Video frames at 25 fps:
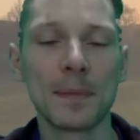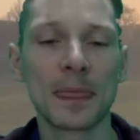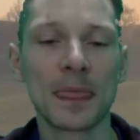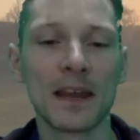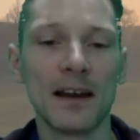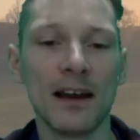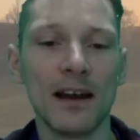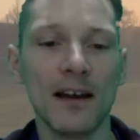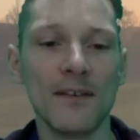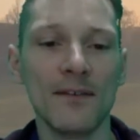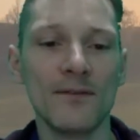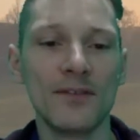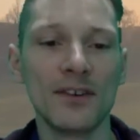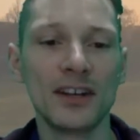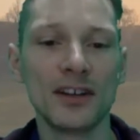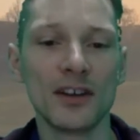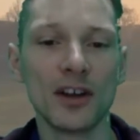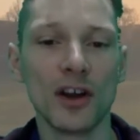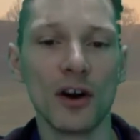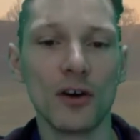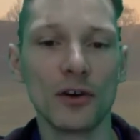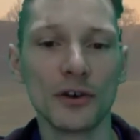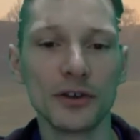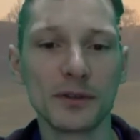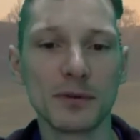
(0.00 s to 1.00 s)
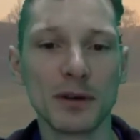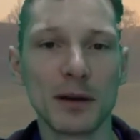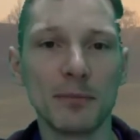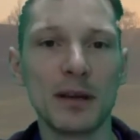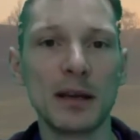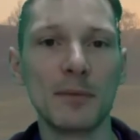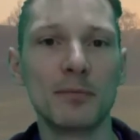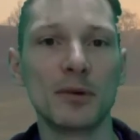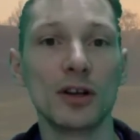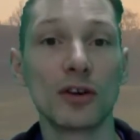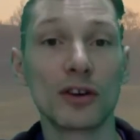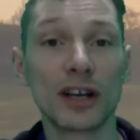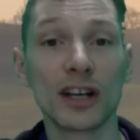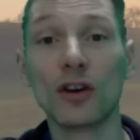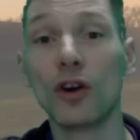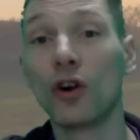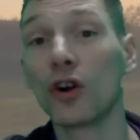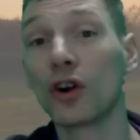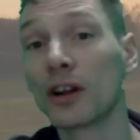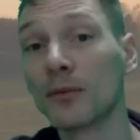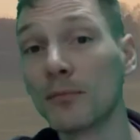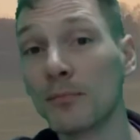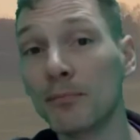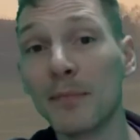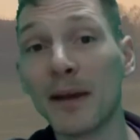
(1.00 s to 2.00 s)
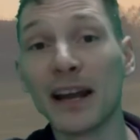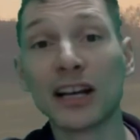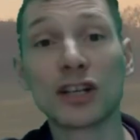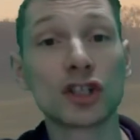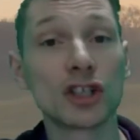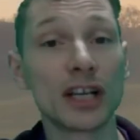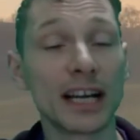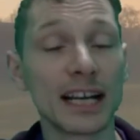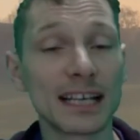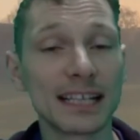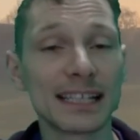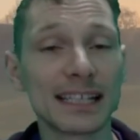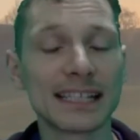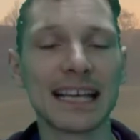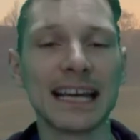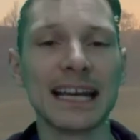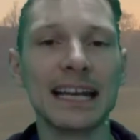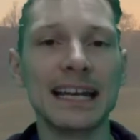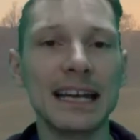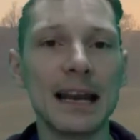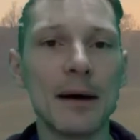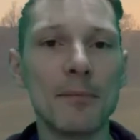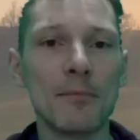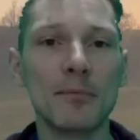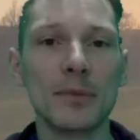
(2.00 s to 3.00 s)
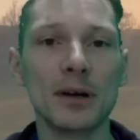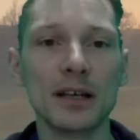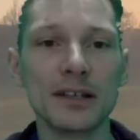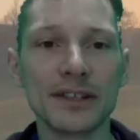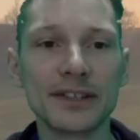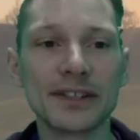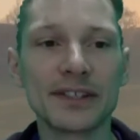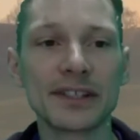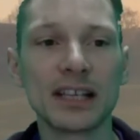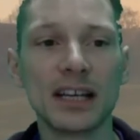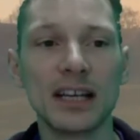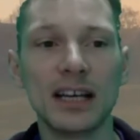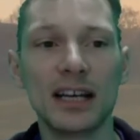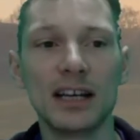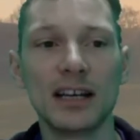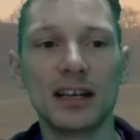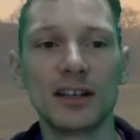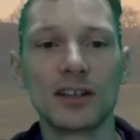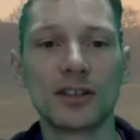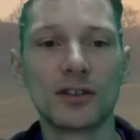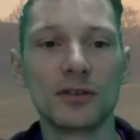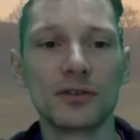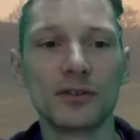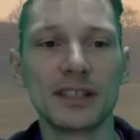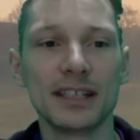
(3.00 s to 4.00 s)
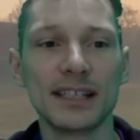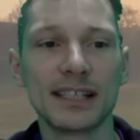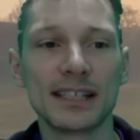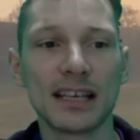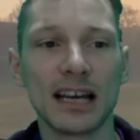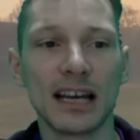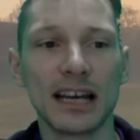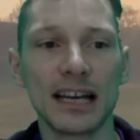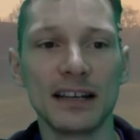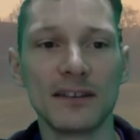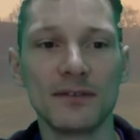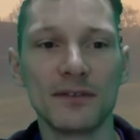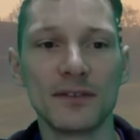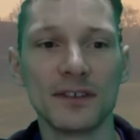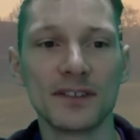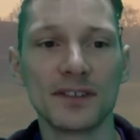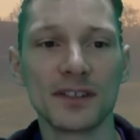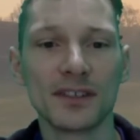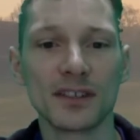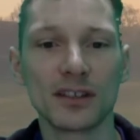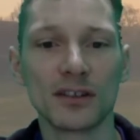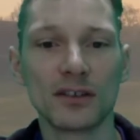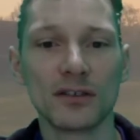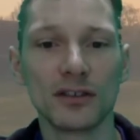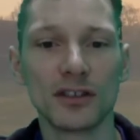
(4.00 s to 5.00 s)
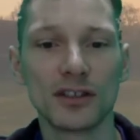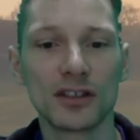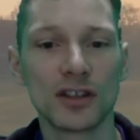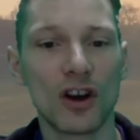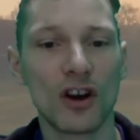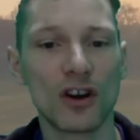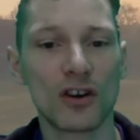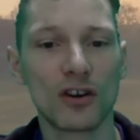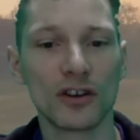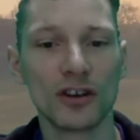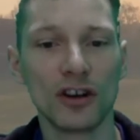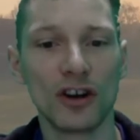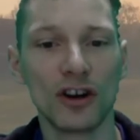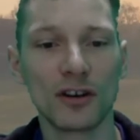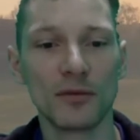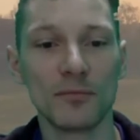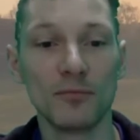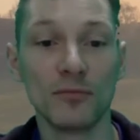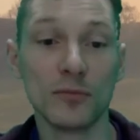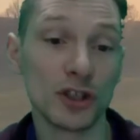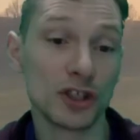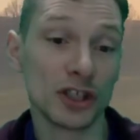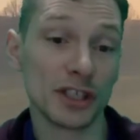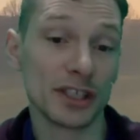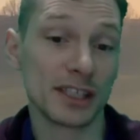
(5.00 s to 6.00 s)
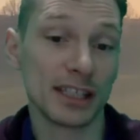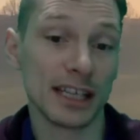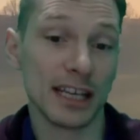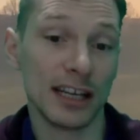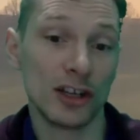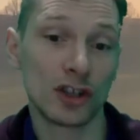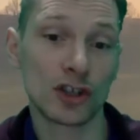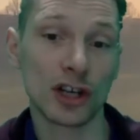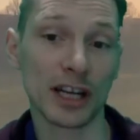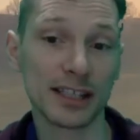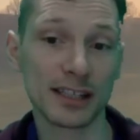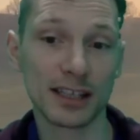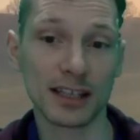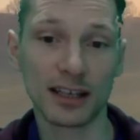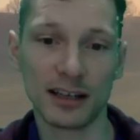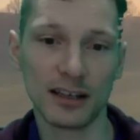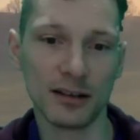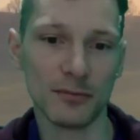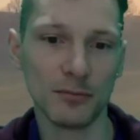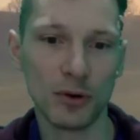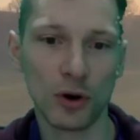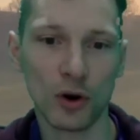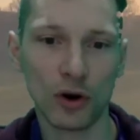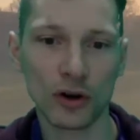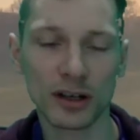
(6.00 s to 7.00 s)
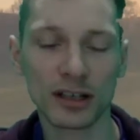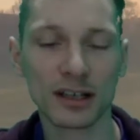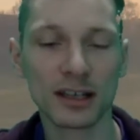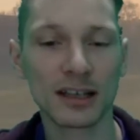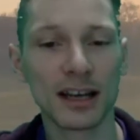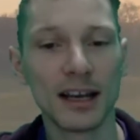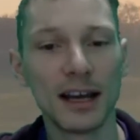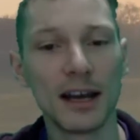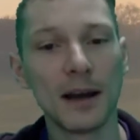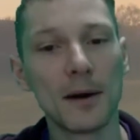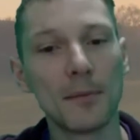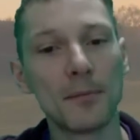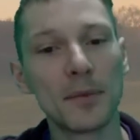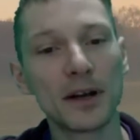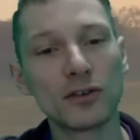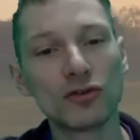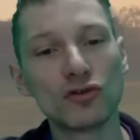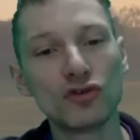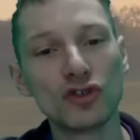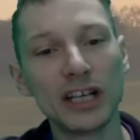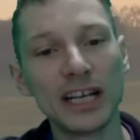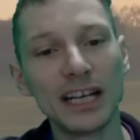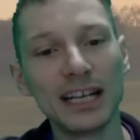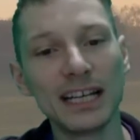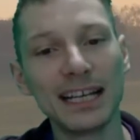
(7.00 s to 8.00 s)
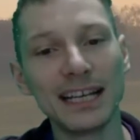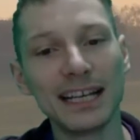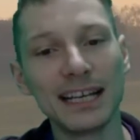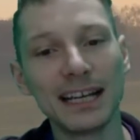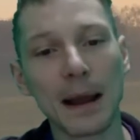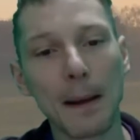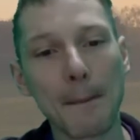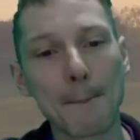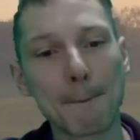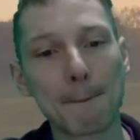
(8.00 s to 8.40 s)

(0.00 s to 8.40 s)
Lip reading: videos where people look at all metrics and numbers to decide if this is a good stock or not, which is interesting and important. But really,